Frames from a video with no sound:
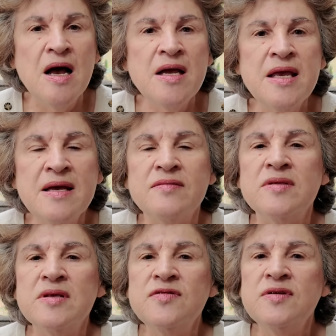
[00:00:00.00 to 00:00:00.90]
Again,
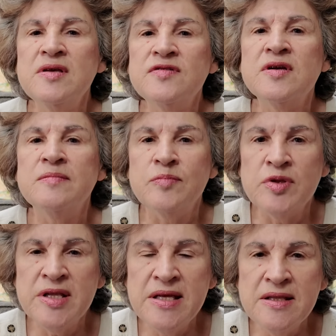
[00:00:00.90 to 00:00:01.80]
this is
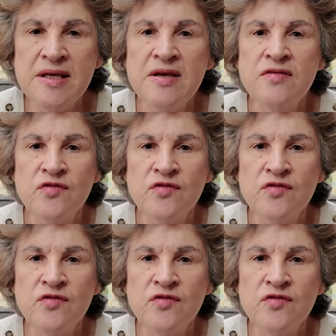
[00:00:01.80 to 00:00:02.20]
completely